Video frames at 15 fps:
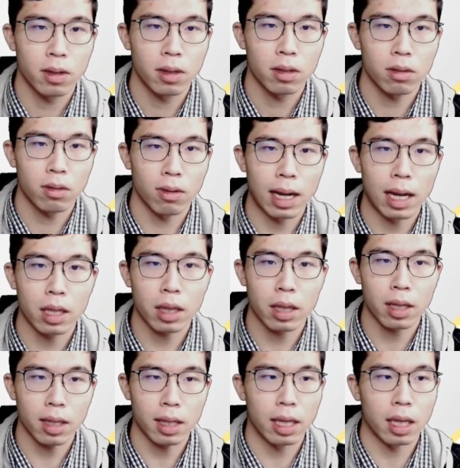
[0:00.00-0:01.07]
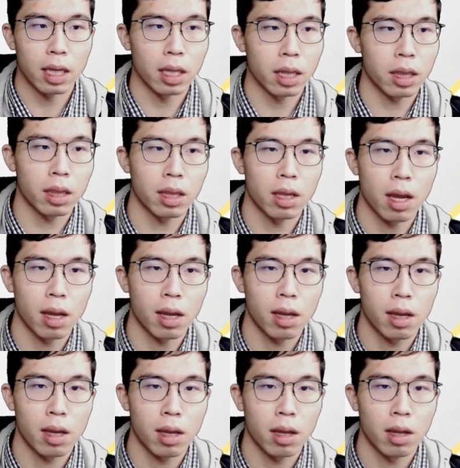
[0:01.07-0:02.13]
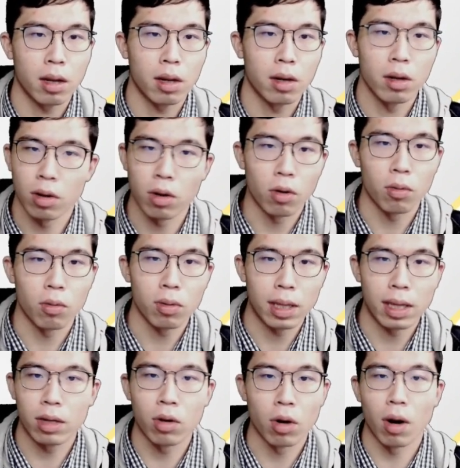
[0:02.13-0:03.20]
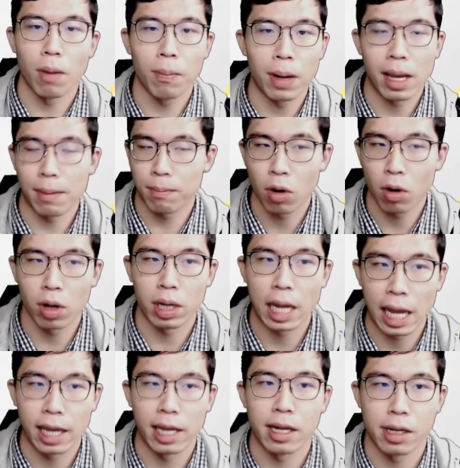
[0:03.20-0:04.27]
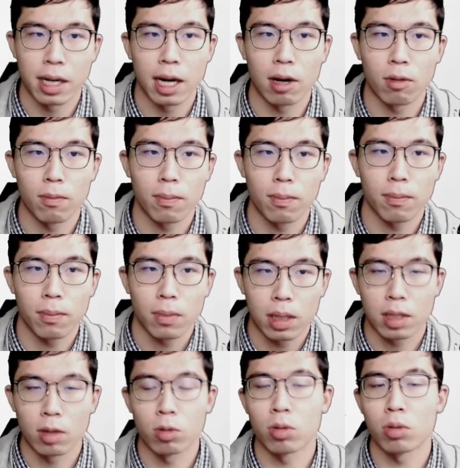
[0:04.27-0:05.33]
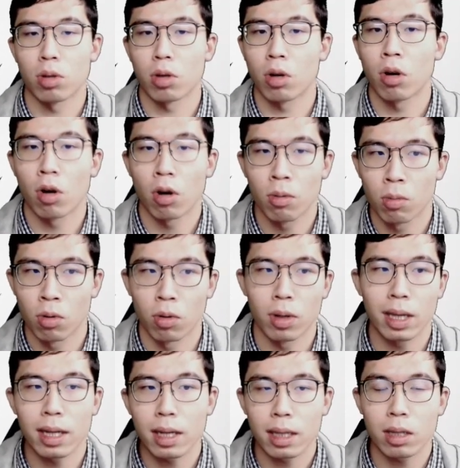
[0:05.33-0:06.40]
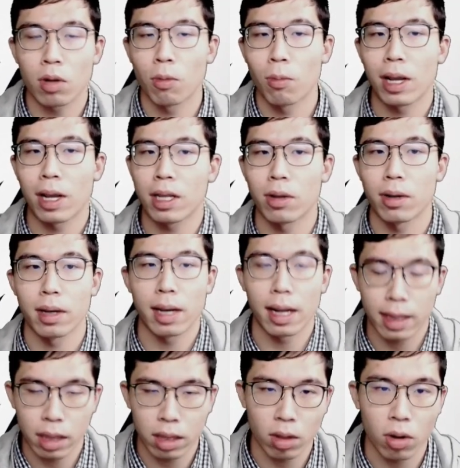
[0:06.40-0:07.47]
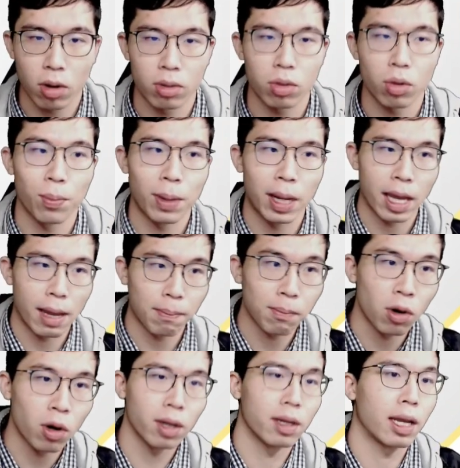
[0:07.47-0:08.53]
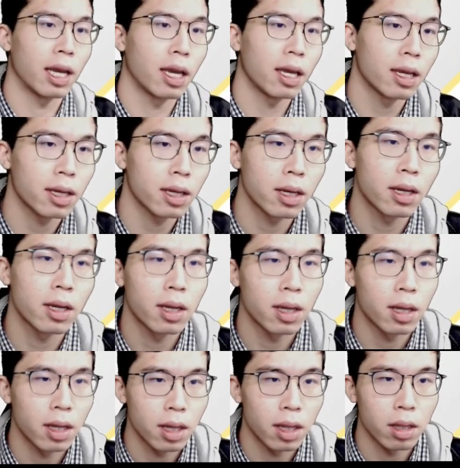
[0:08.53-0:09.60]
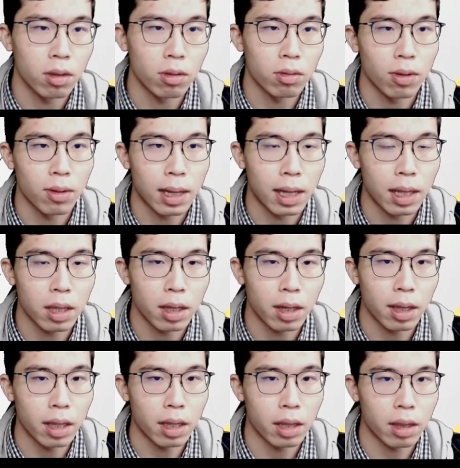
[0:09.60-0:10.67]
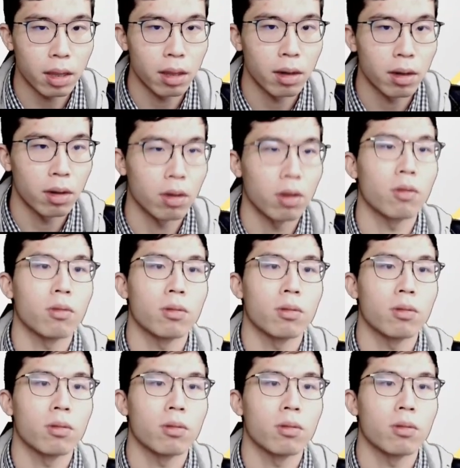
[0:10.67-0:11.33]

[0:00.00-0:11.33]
The answer is no, it could not play at point A now. Due to the call rule, it needs to wait the next turn to play at point A. So the answer is no.